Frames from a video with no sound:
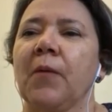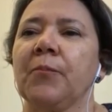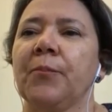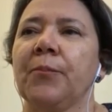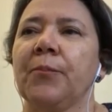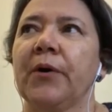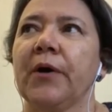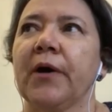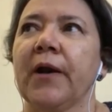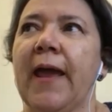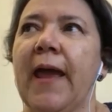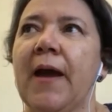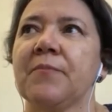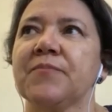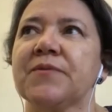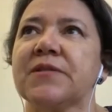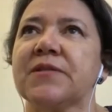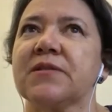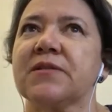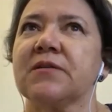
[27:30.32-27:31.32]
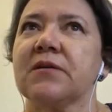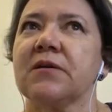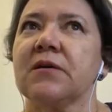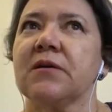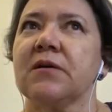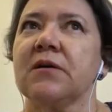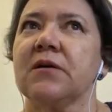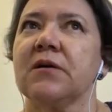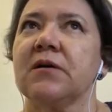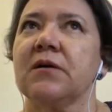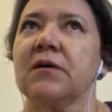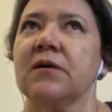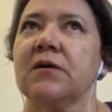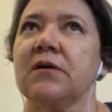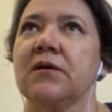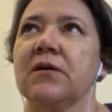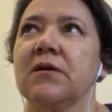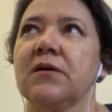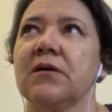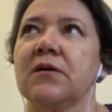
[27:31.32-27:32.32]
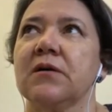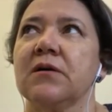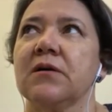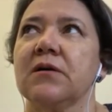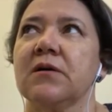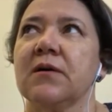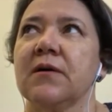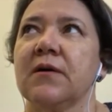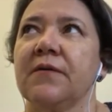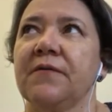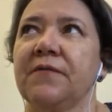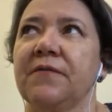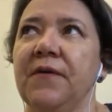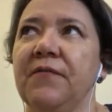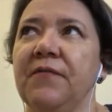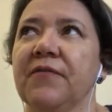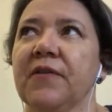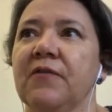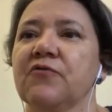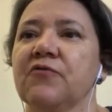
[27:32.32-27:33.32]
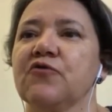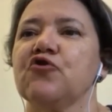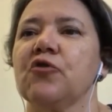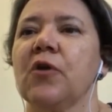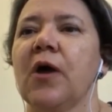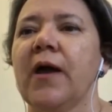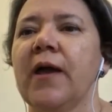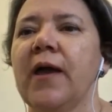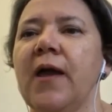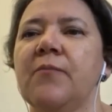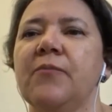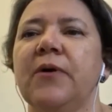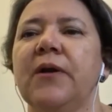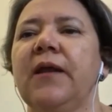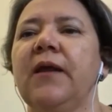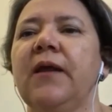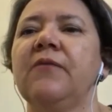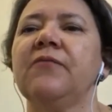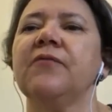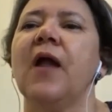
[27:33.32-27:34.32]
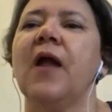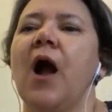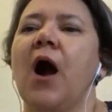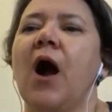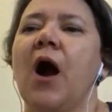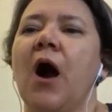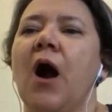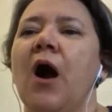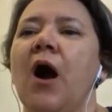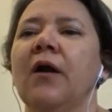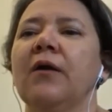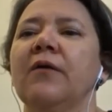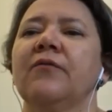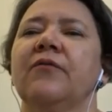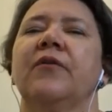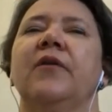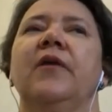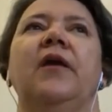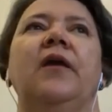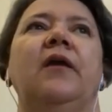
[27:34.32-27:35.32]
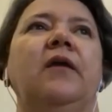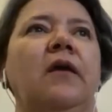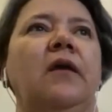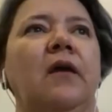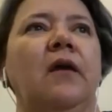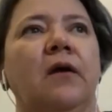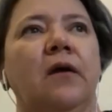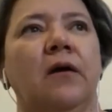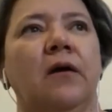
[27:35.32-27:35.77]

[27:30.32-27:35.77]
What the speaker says: Perhaps 5th of July, I believe, on the